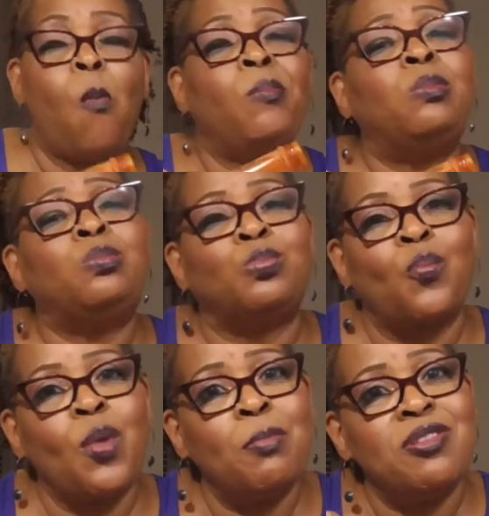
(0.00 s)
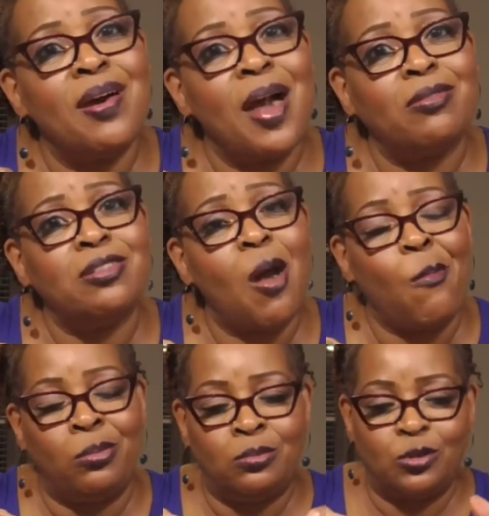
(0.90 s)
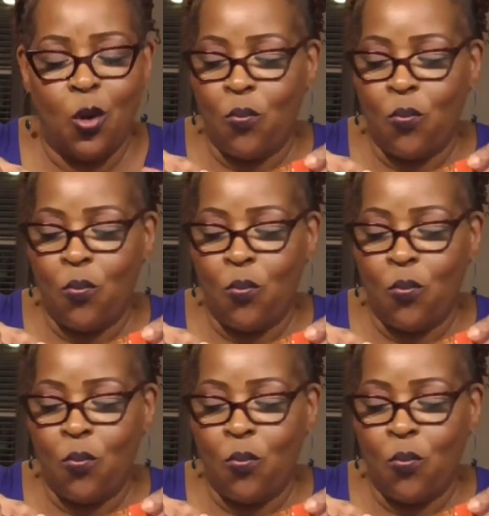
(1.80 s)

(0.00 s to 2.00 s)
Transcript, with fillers: I'm tell y'all something.